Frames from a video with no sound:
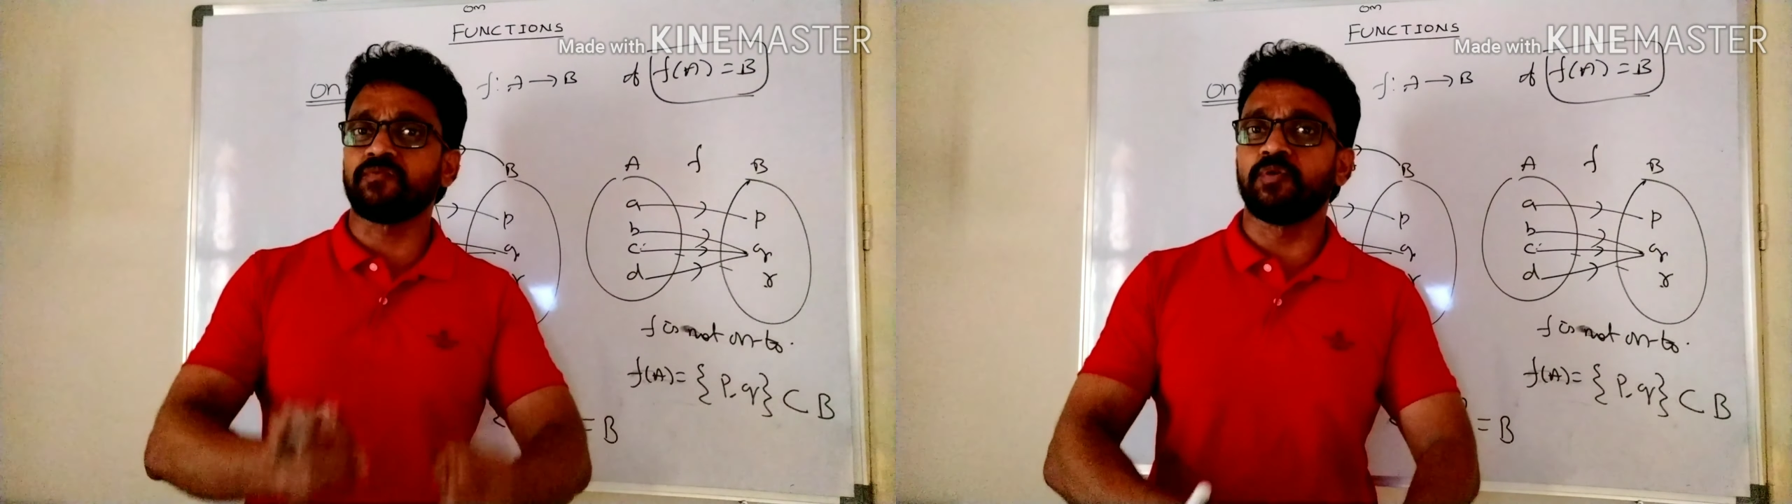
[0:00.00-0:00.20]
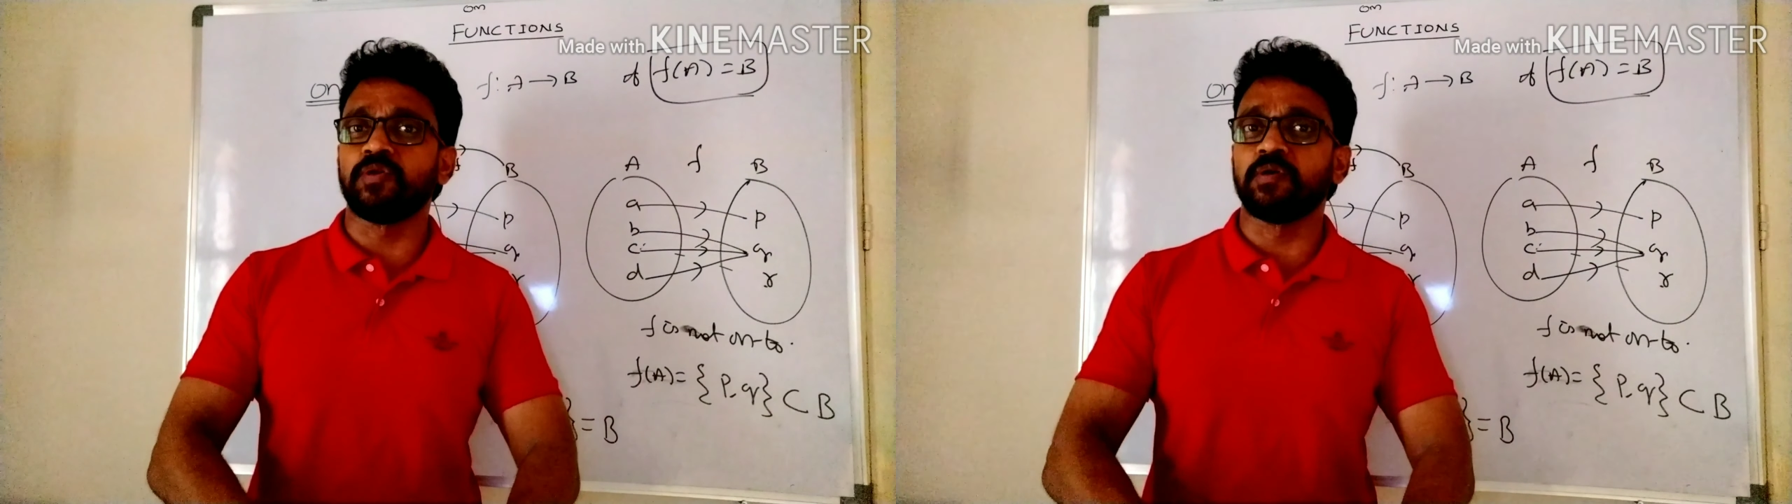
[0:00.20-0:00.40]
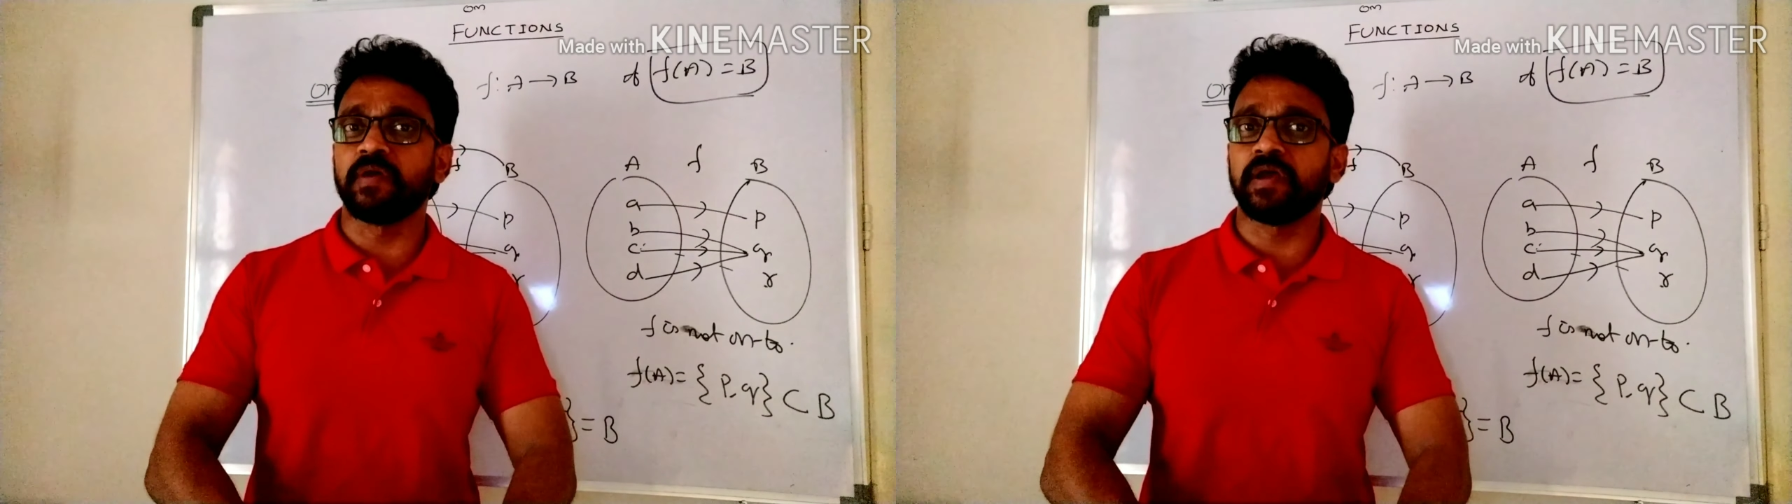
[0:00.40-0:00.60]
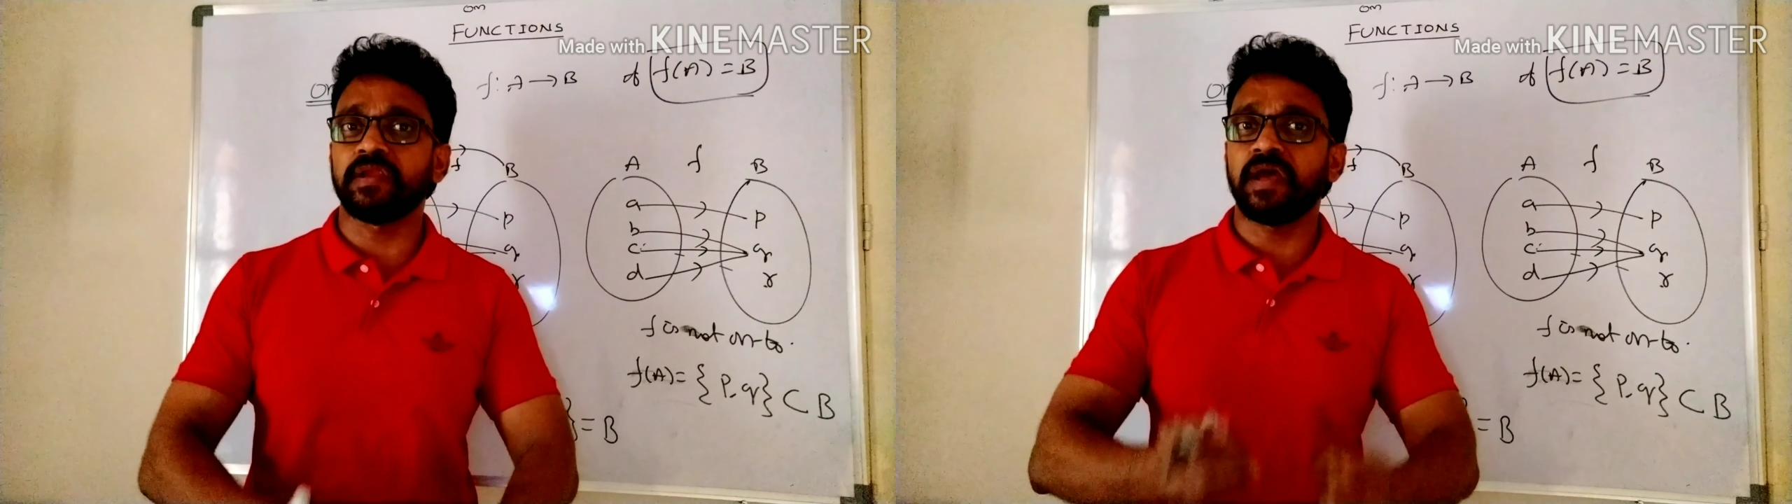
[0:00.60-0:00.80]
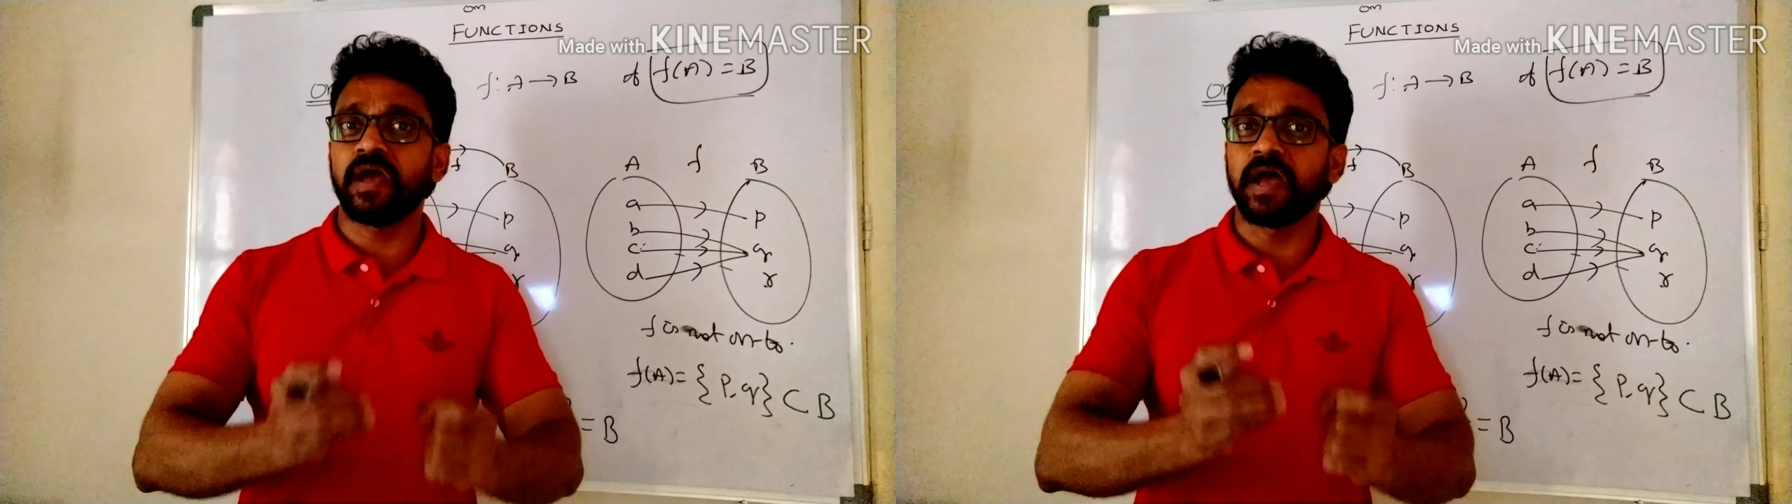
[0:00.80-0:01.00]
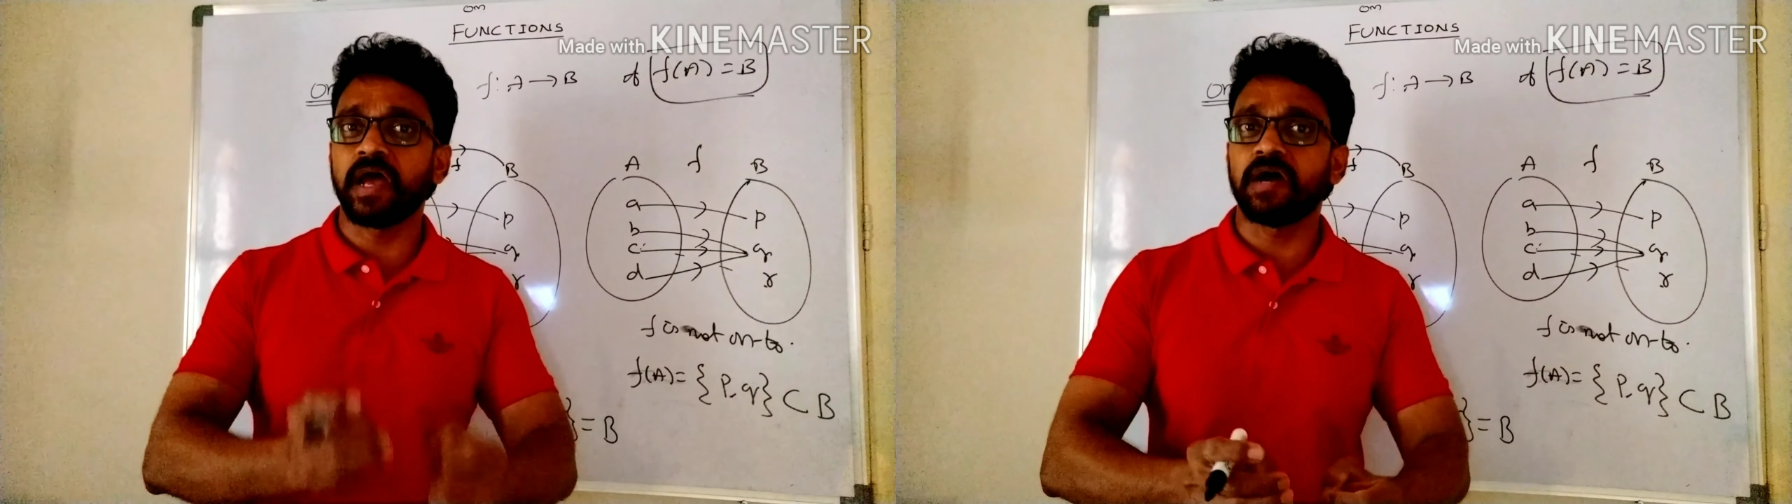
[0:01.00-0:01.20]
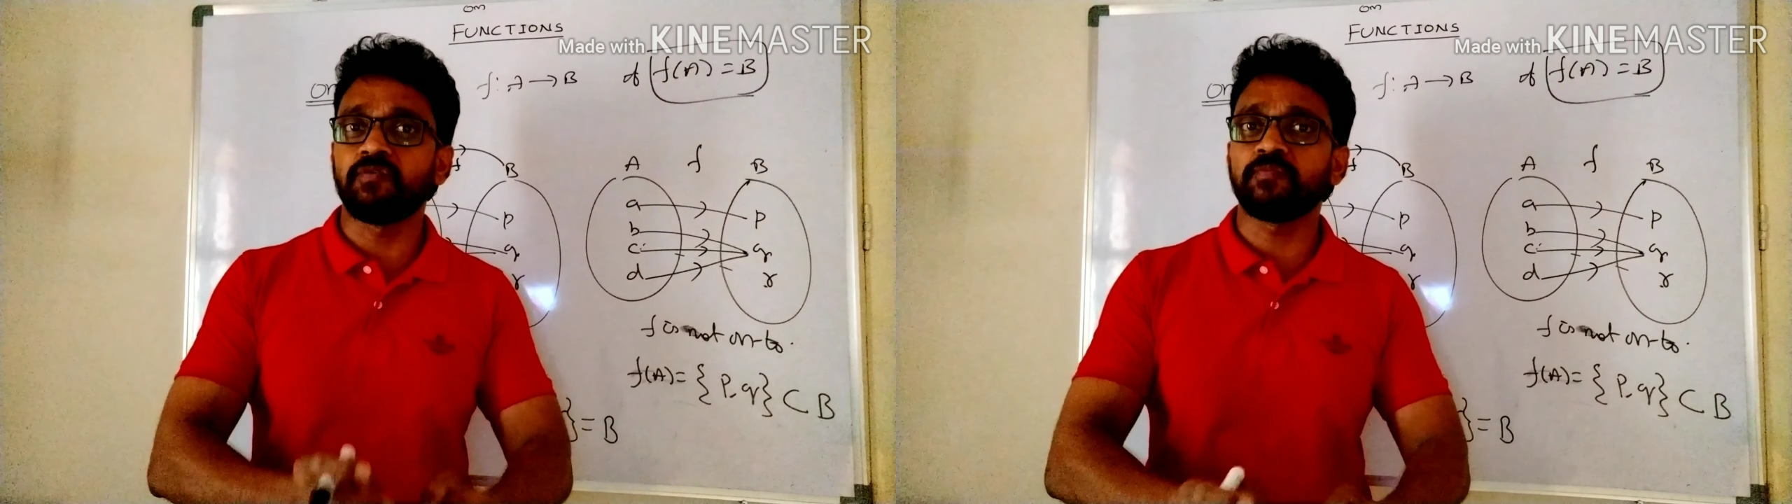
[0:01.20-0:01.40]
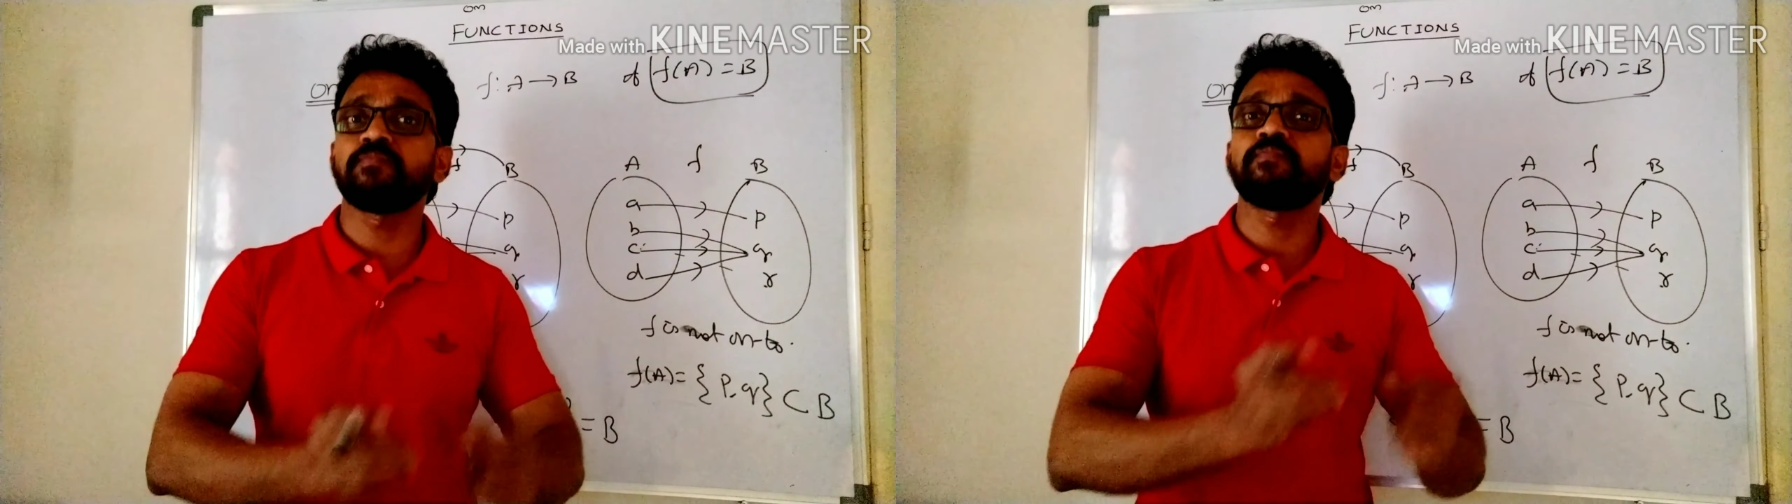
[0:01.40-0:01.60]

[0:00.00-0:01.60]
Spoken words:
codomain have